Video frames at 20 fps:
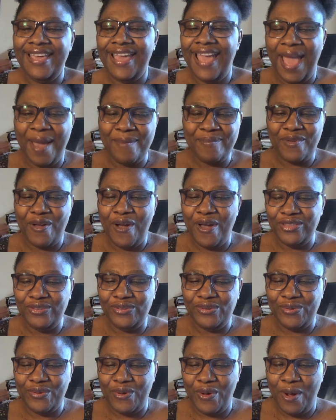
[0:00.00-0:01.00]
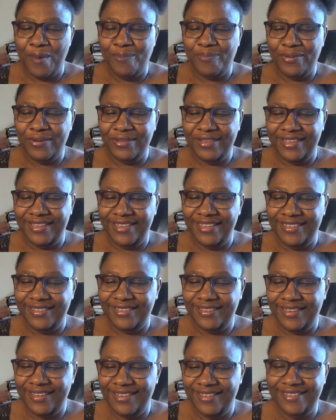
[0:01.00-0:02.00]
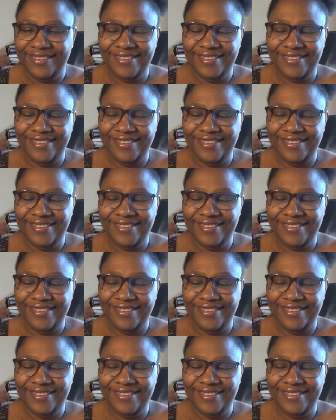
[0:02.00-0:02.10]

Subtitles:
I'm going to open it.